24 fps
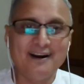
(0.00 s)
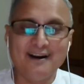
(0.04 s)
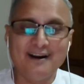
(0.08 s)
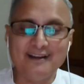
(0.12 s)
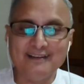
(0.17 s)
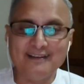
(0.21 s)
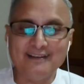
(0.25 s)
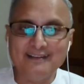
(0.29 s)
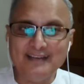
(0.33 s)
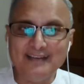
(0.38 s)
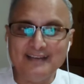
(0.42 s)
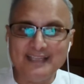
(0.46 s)

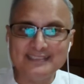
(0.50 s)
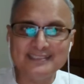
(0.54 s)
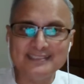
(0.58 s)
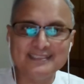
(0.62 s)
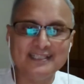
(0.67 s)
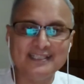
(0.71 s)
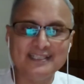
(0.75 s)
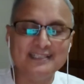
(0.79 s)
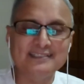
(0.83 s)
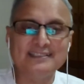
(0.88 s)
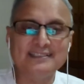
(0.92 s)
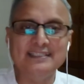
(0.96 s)
Unless
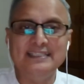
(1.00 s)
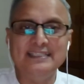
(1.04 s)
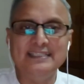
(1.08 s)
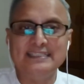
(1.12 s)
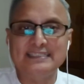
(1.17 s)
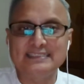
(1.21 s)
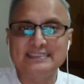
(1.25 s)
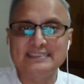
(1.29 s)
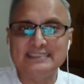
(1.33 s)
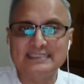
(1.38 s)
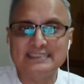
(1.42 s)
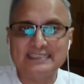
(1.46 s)
and until it
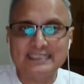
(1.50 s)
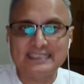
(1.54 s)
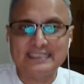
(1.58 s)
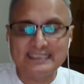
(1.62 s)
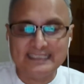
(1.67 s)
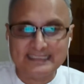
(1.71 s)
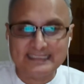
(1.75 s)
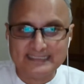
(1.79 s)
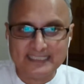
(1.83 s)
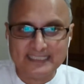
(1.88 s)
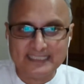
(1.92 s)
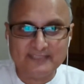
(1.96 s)
is
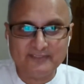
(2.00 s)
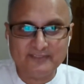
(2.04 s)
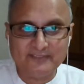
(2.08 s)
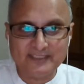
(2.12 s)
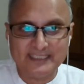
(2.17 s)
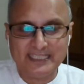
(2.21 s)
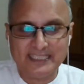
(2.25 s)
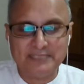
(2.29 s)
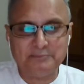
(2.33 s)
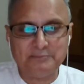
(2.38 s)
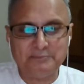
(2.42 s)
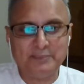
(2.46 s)
connected
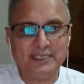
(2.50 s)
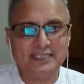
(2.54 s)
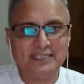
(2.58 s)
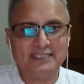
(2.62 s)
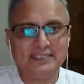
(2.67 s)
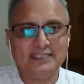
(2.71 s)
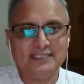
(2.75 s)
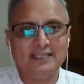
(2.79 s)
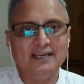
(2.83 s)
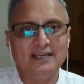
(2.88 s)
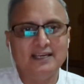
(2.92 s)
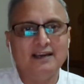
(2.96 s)
within
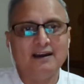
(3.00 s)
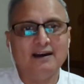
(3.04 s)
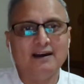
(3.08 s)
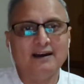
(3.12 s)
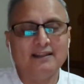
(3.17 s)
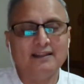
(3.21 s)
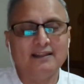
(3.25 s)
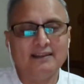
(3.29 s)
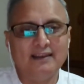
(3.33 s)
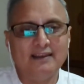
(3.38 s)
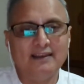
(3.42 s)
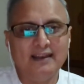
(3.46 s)
me,
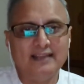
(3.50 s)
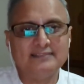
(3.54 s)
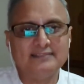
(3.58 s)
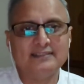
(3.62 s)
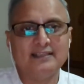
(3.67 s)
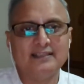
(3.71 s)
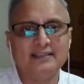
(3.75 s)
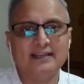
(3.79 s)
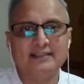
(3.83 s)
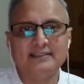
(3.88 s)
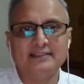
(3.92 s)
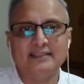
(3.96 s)
unless
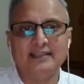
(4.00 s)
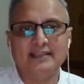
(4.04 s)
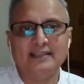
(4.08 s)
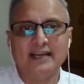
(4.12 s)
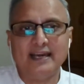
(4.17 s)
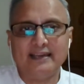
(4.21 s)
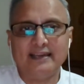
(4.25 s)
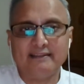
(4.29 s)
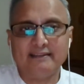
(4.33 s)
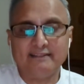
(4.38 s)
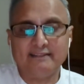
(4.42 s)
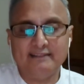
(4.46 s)
and until
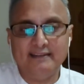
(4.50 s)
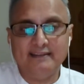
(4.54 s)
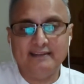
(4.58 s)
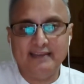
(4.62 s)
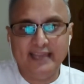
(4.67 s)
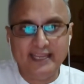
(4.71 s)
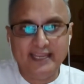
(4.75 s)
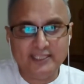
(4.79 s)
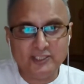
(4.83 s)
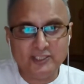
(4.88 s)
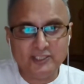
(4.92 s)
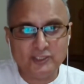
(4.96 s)
I
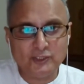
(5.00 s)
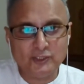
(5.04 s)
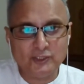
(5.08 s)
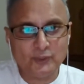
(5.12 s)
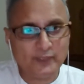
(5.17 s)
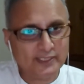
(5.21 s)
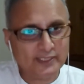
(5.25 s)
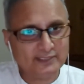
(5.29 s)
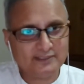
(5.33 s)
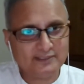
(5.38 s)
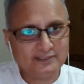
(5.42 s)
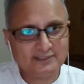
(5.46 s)
relate to
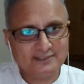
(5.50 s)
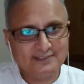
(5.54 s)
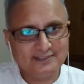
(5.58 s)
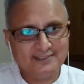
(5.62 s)
it,